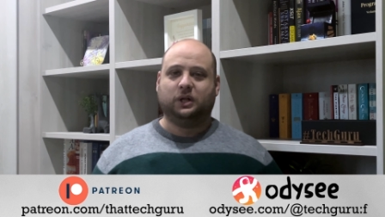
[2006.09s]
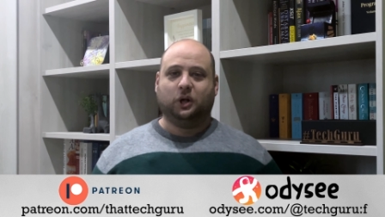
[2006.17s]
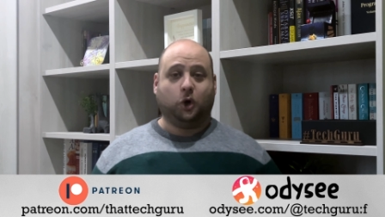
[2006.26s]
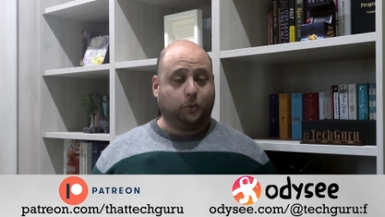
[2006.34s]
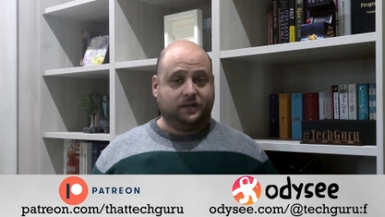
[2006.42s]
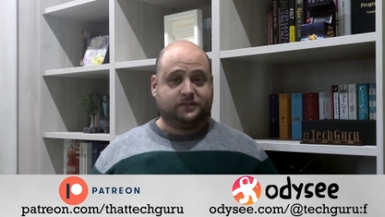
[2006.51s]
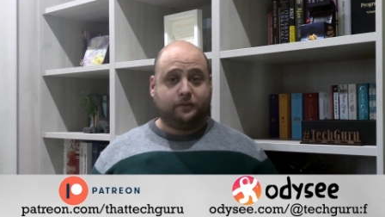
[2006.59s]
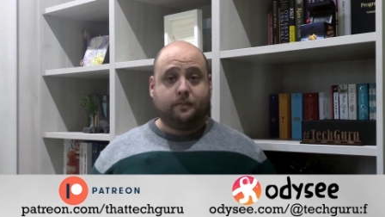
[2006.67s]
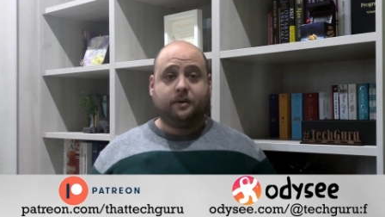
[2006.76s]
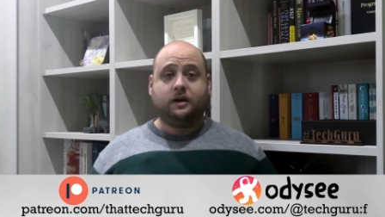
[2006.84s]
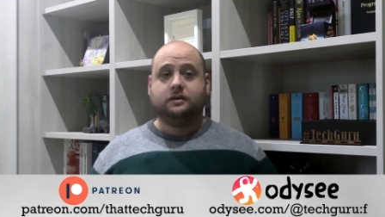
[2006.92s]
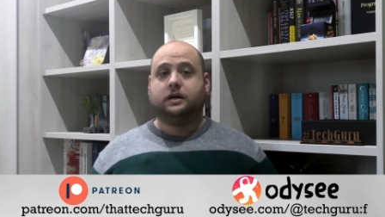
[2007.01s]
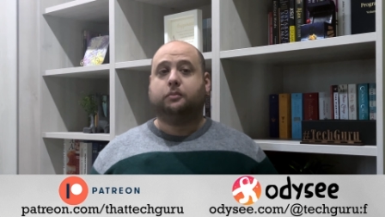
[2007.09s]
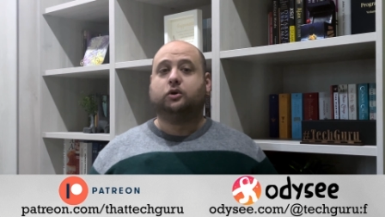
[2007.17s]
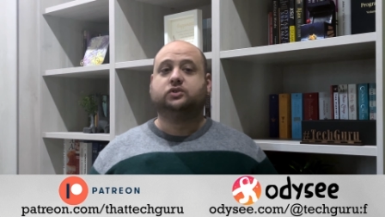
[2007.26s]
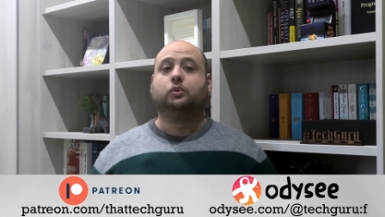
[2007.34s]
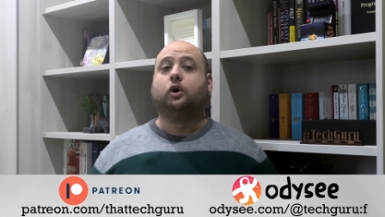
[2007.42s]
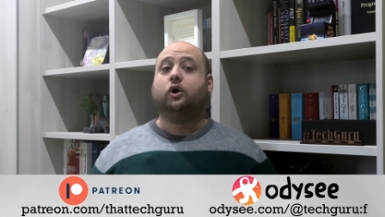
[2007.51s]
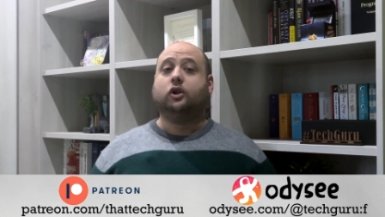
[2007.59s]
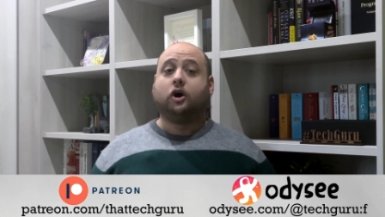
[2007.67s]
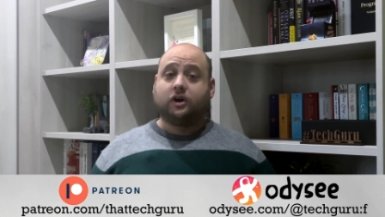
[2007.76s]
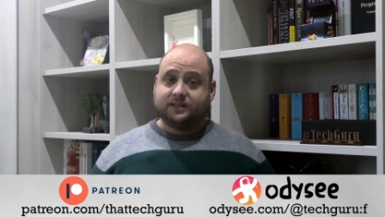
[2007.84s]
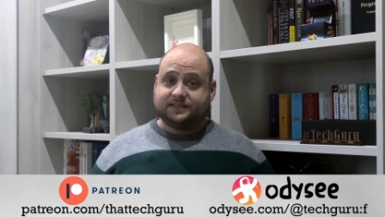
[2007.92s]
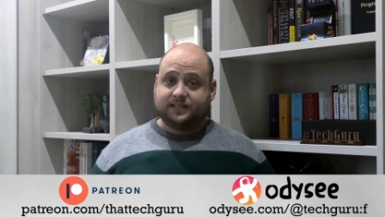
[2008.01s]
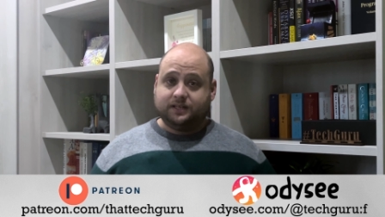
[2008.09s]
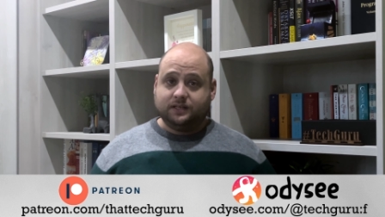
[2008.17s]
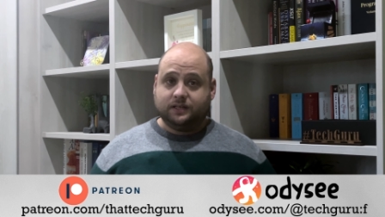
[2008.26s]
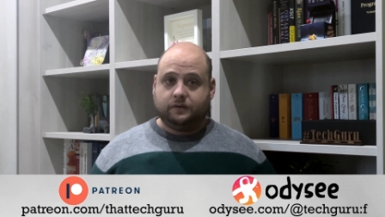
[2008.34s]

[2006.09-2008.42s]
Always remember, I'm also on Odysee